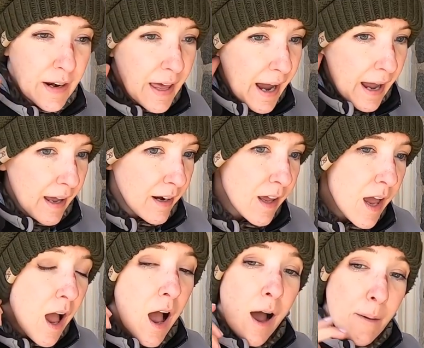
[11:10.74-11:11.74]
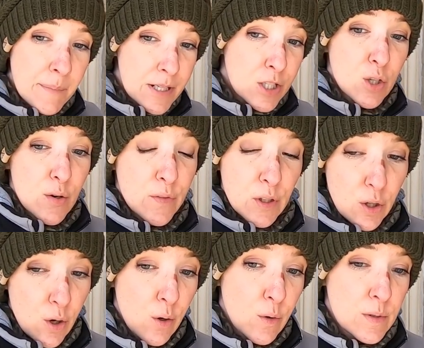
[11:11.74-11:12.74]
that had a mixture of
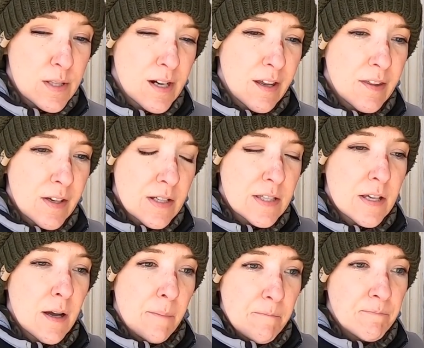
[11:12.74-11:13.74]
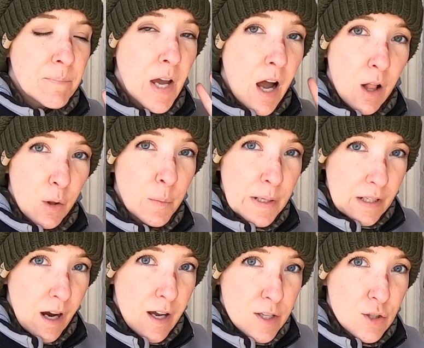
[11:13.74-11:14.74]
clothes and I think some Halloween
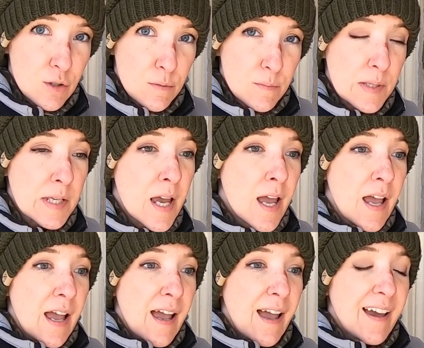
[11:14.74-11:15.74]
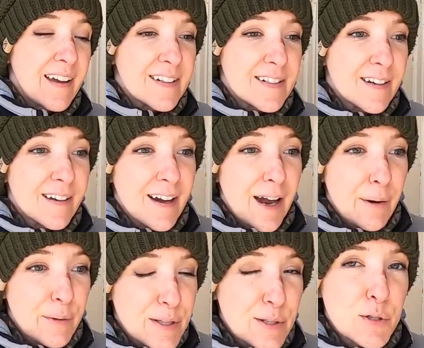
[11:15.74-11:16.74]
costumes. And I
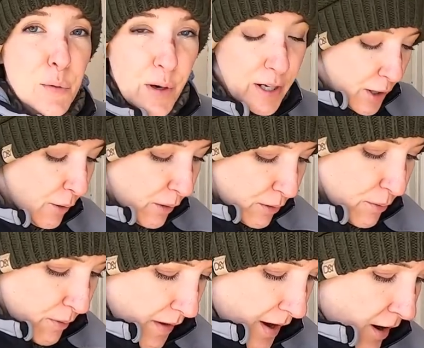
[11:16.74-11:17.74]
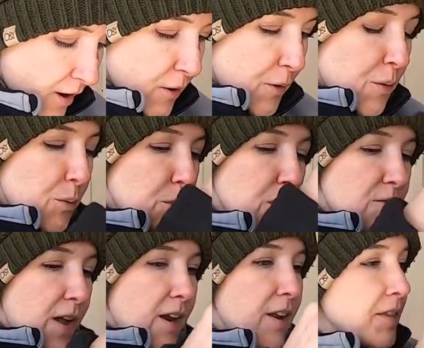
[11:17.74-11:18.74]
was enjoying going through there. We
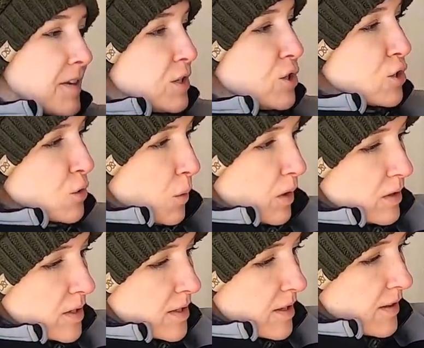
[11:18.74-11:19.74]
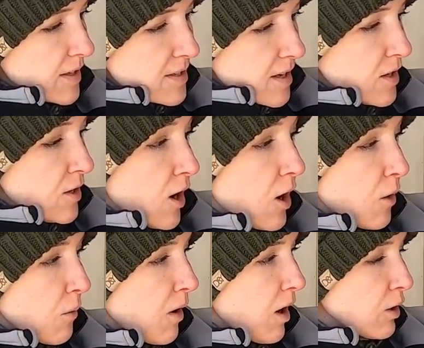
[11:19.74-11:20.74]
found these shorts. They say
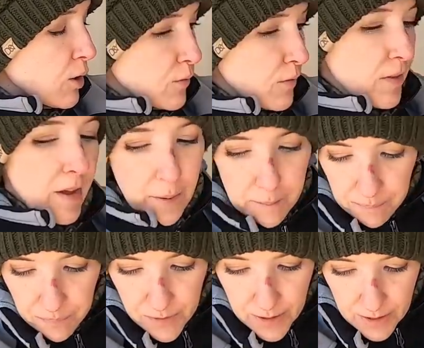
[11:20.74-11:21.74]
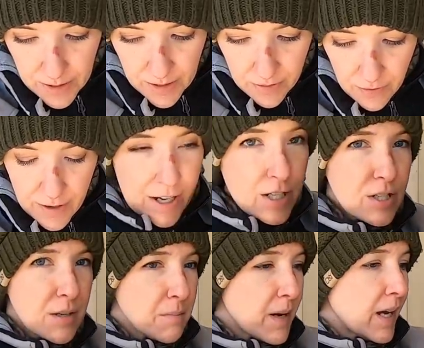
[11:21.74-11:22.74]
no all over them and they're
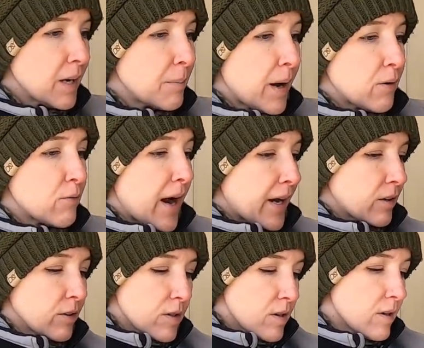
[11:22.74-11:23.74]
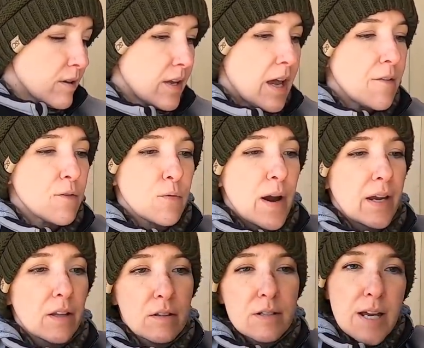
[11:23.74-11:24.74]
actually made by Wrangler. They have a
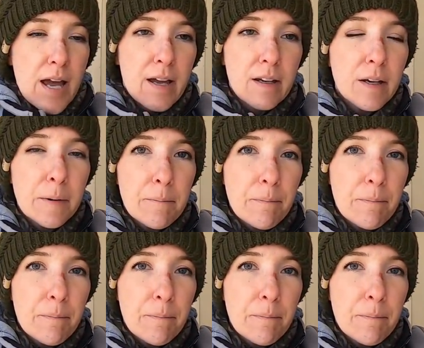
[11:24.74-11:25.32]
Wrangler tag.